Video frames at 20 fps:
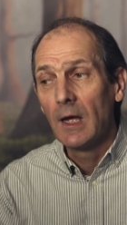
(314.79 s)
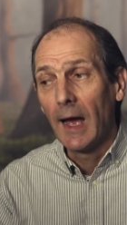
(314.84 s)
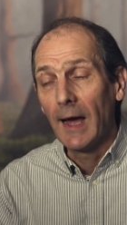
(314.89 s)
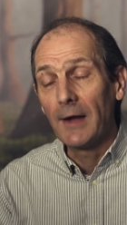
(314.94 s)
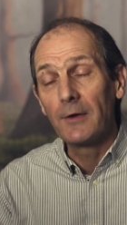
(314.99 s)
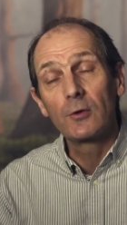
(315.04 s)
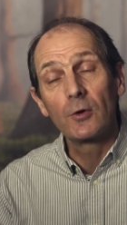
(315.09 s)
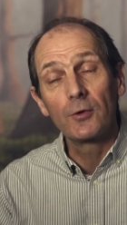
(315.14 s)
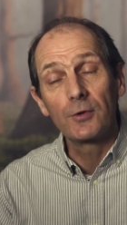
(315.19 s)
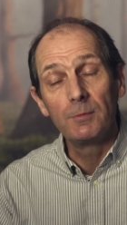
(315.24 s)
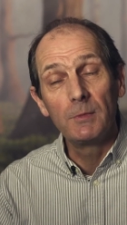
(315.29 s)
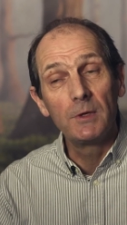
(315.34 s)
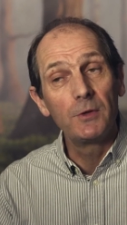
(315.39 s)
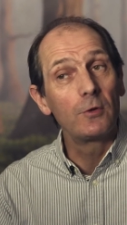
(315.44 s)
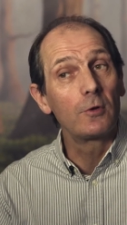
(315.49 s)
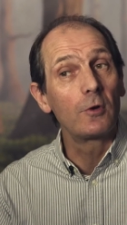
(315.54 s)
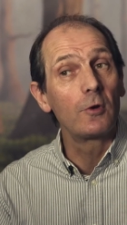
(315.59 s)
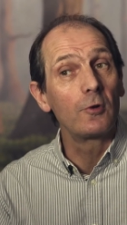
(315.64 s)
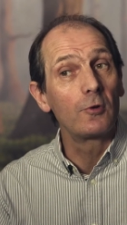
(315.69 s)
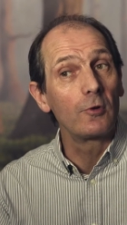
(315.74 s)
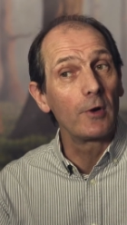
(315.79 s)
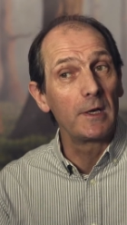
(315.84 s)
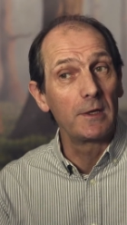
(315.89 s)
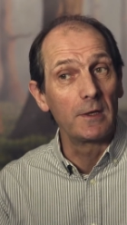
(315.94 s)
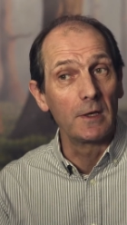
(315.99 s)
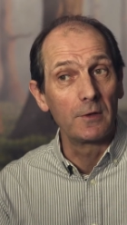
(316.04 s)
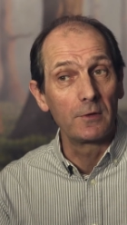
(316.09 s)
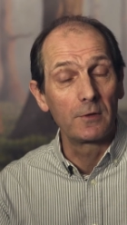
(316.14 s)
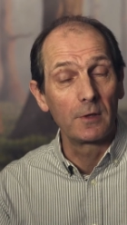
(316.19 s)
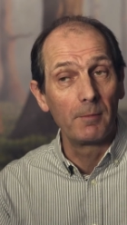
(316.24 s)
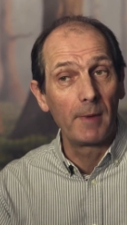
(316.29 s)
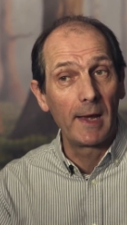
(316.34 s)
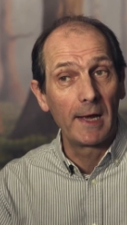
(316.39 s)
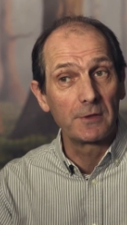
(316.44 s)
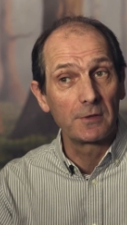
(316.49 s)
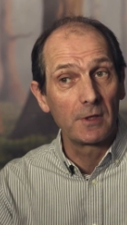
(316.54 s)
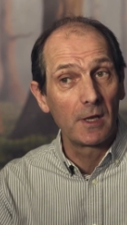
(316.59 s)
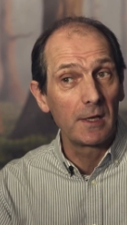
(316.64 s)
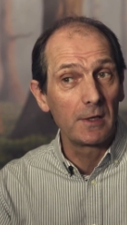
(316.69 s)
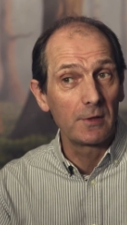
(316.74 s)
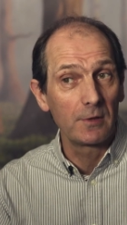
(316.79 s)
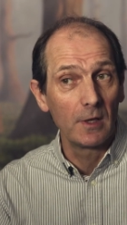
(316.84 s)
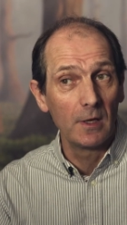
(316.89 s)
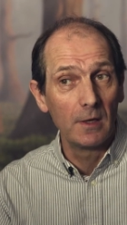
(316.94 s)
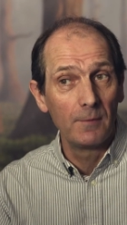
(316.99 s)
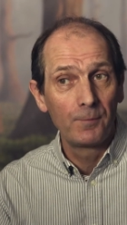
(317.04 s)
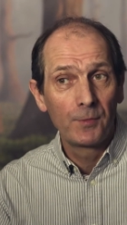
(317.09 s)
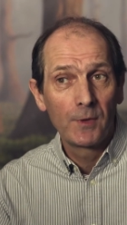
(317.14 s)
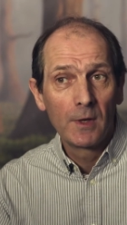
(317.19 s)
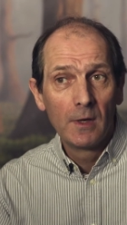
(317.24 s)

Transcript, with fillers: And of course, it means you can grade it to match later.